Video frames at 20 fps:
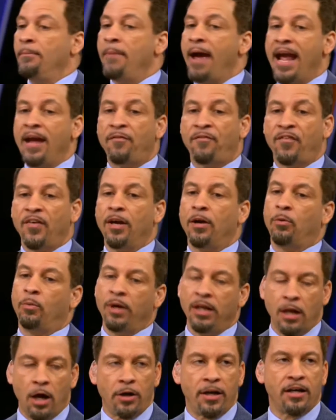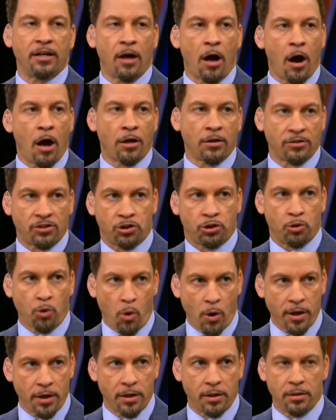Mayfield, we know they're all
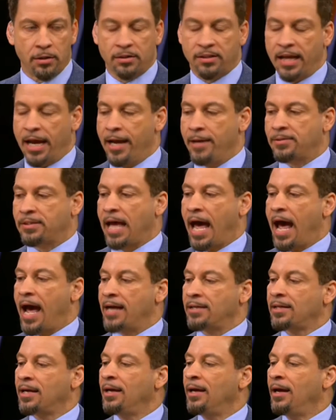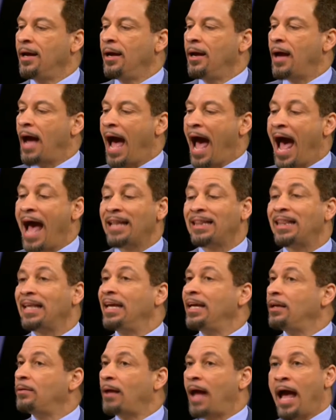short same size. I
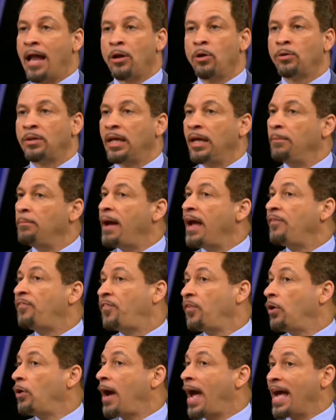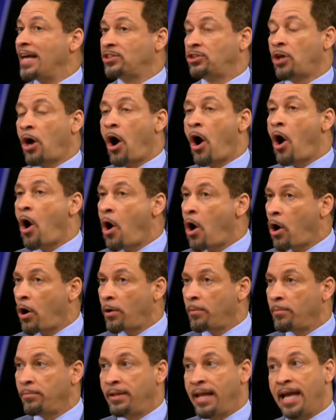think I don't think Mayfield has the
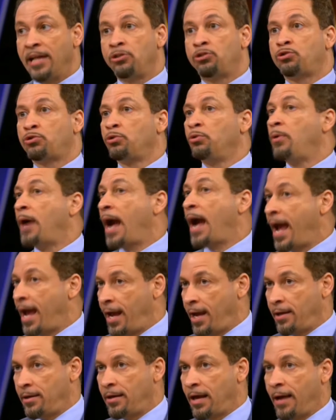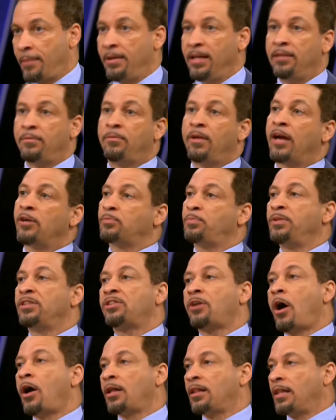arm that Drew had. I mean, there's been
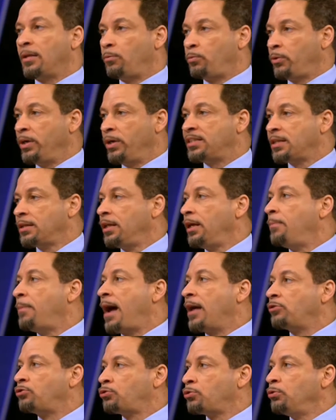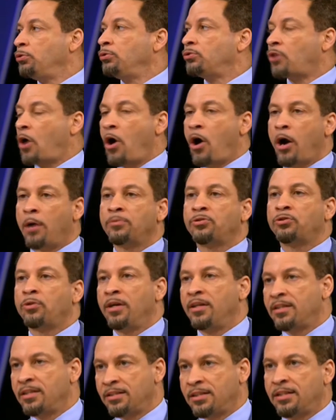talk recently about Drew's arm
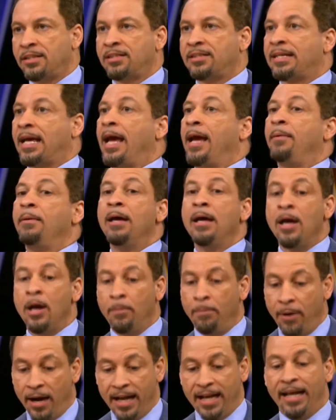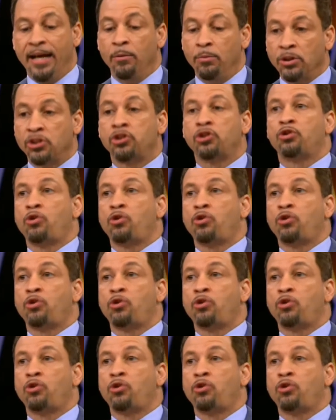strength is it the same, but it was